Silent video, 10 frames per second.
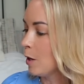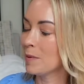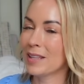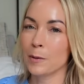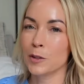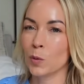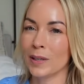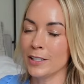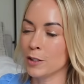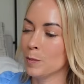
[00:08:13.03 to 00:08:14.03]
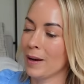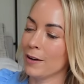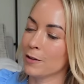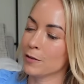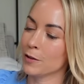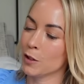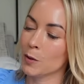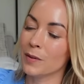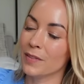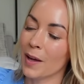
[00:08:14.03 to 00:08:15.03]
but they were 22 pounds for
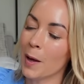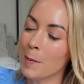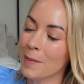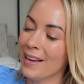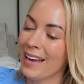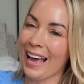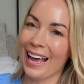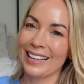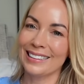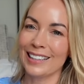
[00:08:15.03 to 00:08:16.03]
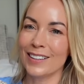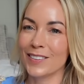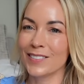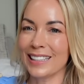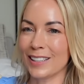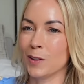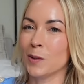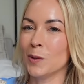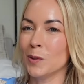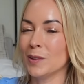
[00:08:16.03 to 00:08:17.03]
two of them, and they look really
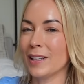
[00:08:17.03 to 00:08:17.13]
cool.